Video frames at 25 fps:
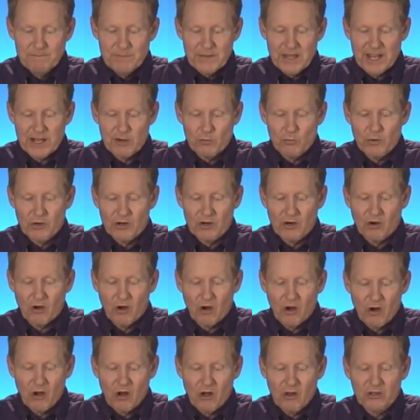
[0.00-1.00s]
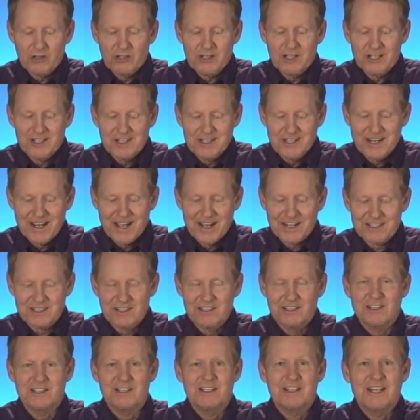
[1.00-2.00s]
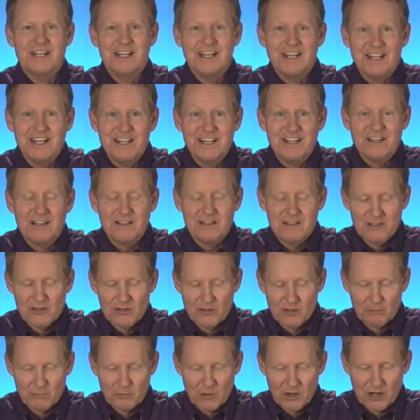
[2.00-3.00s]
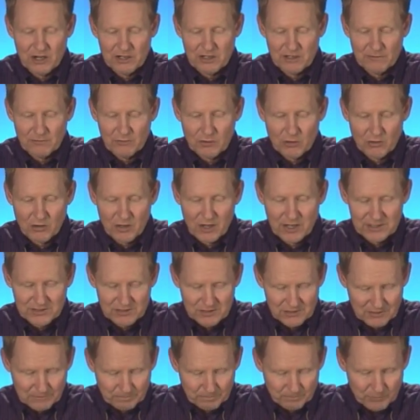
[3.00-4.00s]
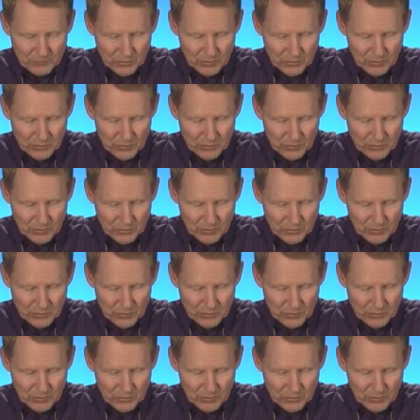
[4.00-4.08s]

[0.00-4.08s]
and we're all connected in the body of Christ.